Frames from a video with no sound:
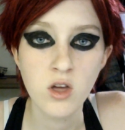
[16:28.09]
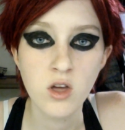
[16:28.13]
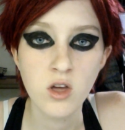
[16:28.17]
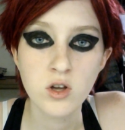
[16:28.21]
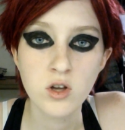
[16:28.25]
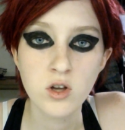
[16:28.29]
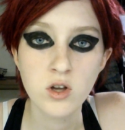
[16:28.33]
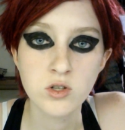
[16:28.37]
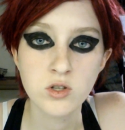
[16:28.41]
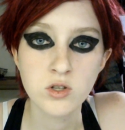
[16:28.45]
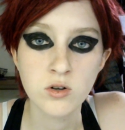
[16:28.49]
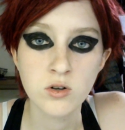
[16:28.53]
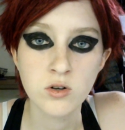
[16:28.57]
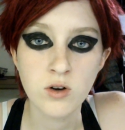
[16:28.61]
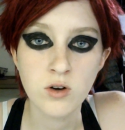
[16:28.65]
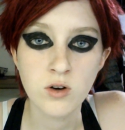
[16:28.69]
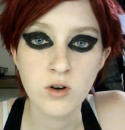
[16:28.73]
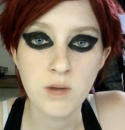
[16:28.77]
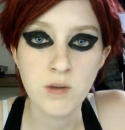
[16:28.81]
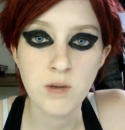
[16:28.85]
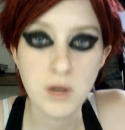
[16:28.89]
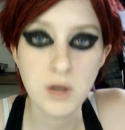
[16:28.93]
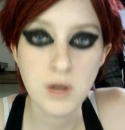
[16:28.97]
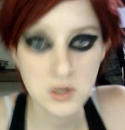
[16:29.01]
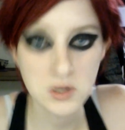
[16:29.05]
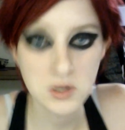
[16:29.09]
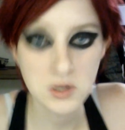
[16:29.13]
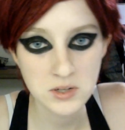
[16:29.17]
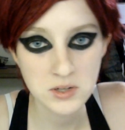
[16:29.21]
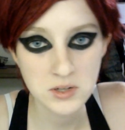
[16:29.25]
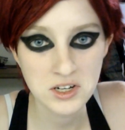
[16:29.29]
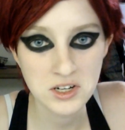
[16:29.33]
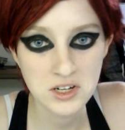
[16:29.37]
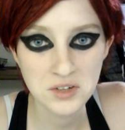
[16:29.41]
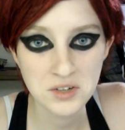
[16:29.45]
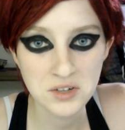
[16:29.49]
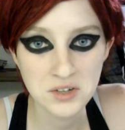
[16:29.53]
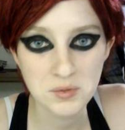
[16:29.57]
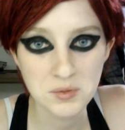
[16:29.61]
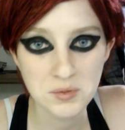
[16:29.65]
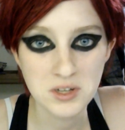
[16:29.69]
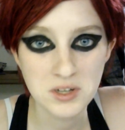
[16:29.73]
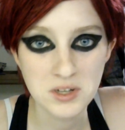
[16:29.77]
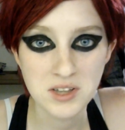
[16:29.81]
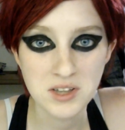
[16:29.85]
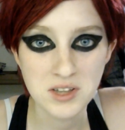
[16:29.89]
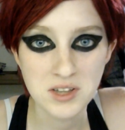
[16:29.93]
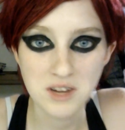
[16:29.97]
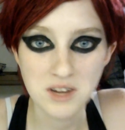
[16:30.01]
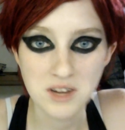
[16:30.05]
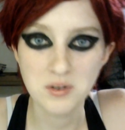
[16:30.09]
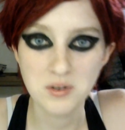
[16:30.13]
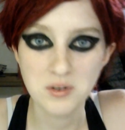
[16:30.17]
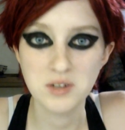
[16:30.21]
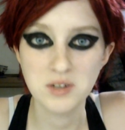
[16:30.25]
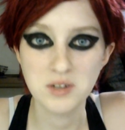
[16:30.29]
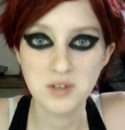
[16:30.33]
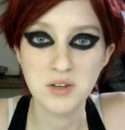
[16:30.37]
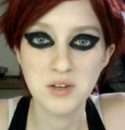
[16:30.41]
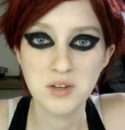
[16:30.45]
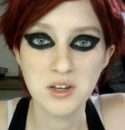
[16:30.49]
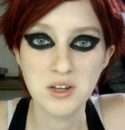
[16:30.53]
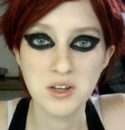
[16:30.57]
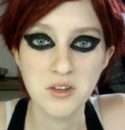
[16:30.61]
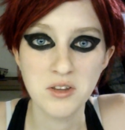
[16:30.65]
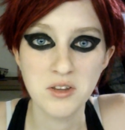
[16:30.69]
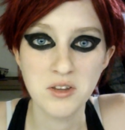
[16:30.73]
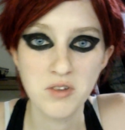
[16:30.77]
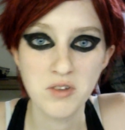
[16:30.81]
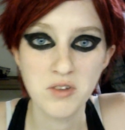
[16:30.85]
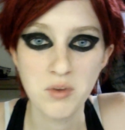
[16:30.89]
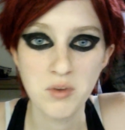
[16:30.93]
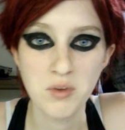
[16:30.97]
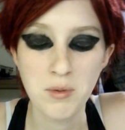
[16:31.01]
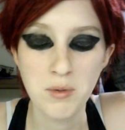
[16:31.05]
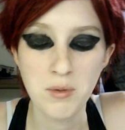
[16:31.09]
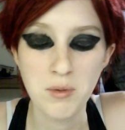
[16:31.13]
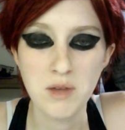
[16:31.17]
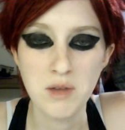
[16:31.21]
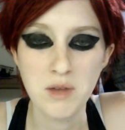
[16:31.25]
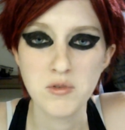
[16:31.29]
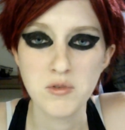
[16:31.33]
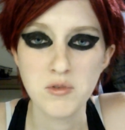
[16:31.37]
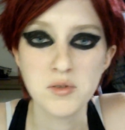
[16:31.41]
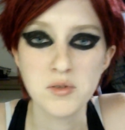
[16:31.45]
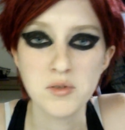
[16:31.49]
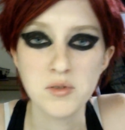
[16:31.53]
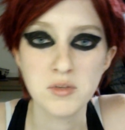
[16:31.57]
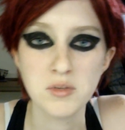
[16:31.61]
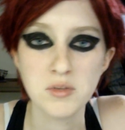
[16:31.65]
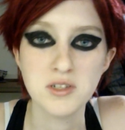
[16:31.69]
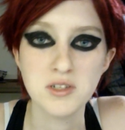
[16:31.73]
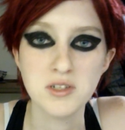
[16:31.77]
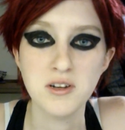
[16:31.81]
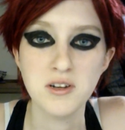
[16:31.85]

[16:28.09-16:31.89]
So I'm not going to do it here because I don't like doing it in front of the webcam for some reason.